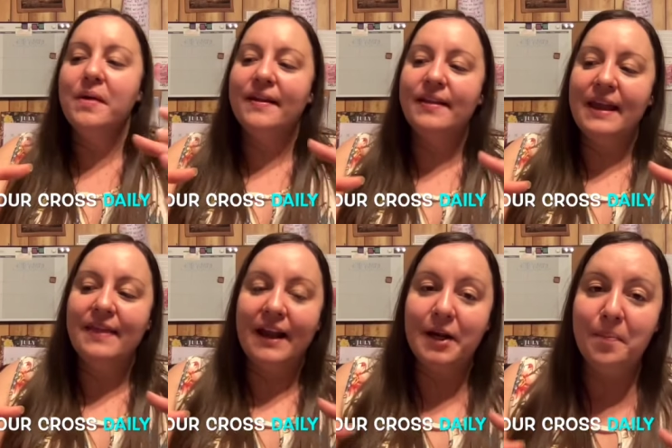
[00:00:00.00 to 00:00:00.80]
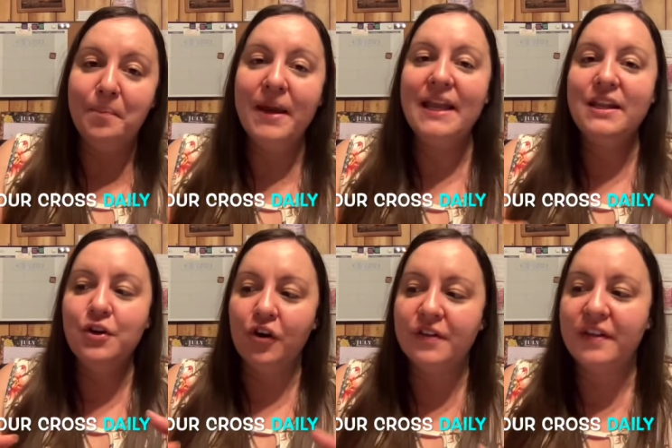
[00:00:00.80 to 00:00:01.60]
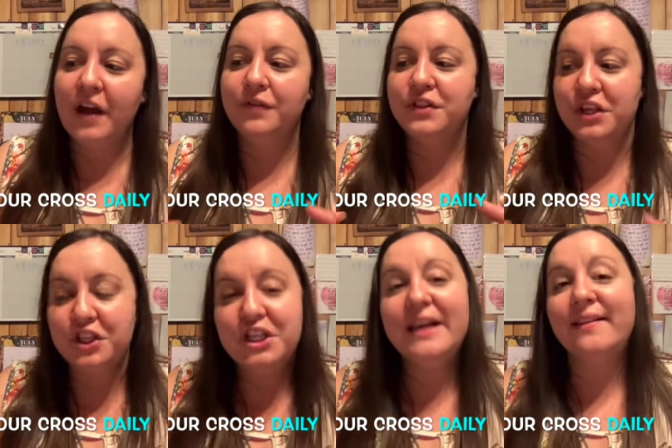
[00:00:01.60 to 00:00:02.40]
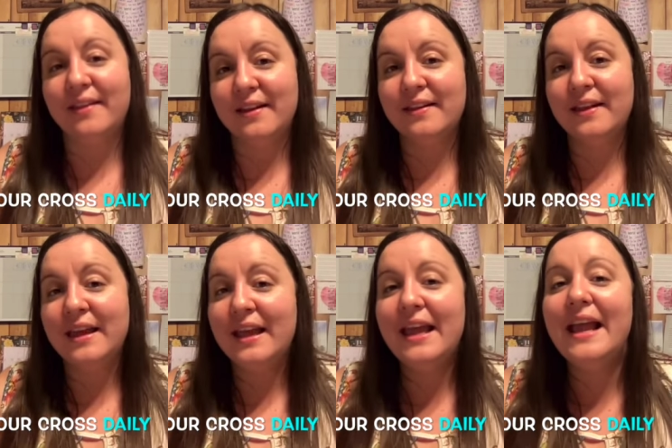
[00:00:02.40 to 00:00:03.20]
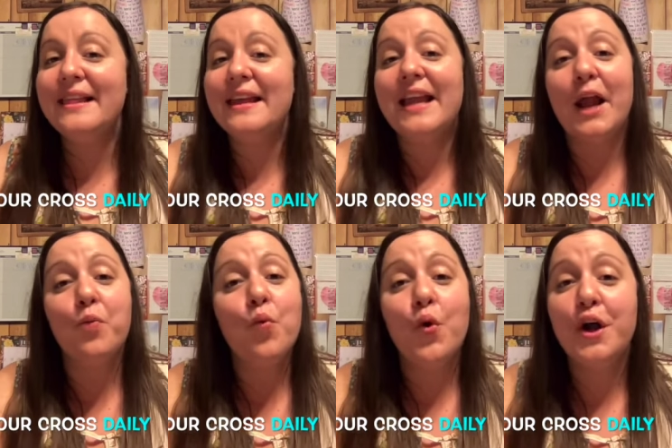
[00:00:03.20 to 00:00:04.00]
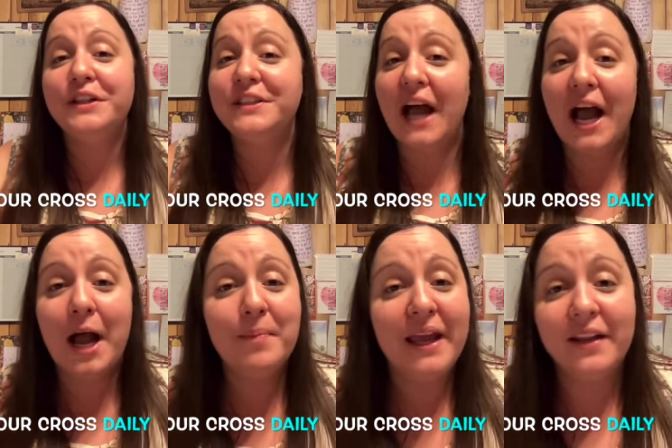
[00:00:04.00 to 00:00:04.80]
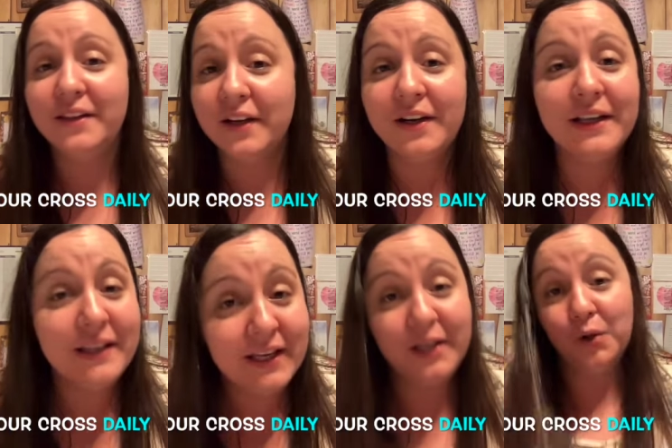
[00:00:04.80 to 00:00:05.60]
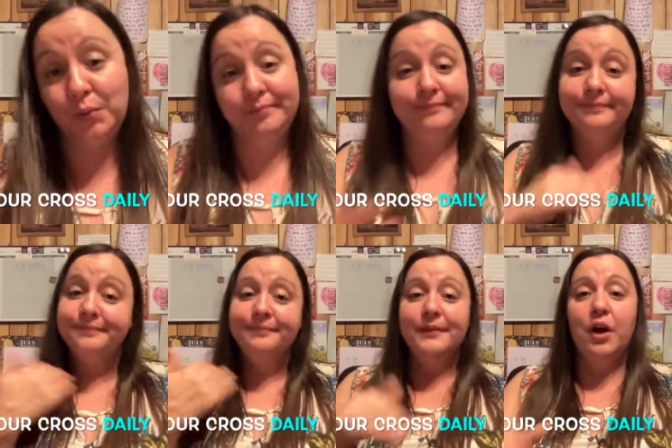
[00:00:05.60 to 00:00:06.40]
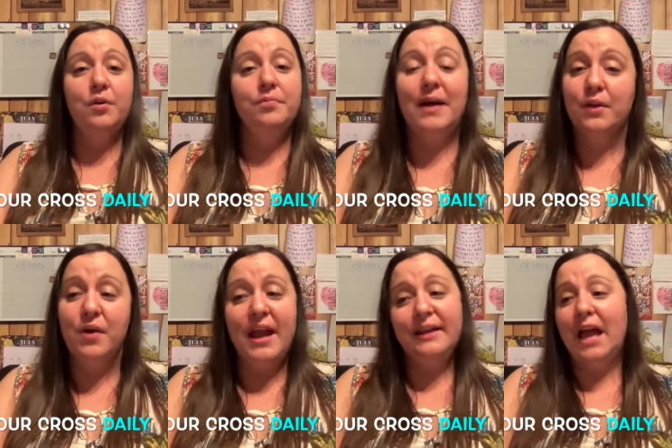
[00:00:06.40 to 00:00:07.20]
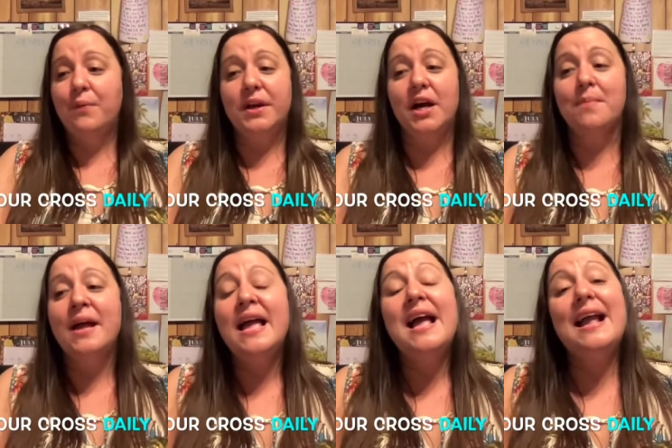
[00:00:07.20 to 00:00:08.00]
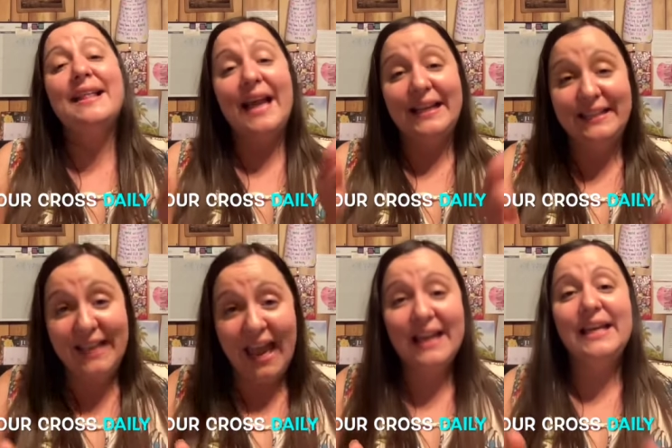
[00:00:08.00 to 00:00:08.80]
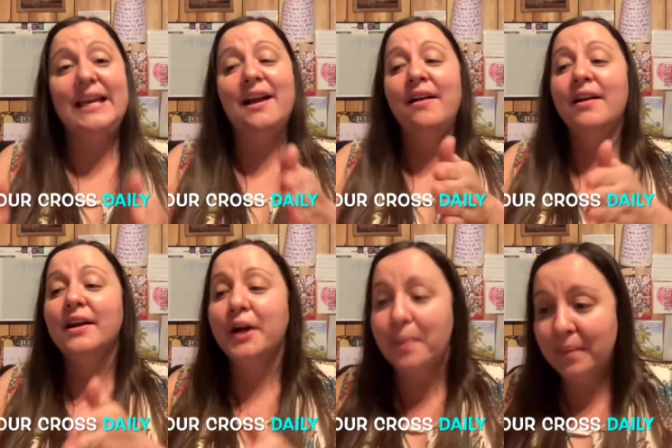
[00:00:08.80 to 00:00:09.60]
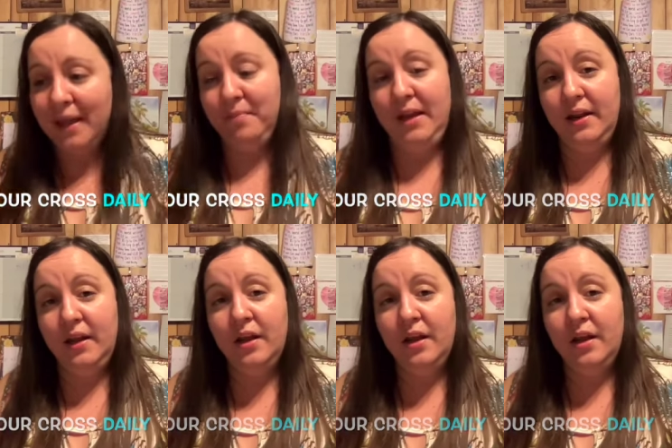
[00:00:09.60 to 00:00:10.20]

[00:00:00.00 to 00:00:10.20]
must see that committing yourself to Jesus isn't a one time and done deal. No, might as well hang that one up. It's a daily commitment.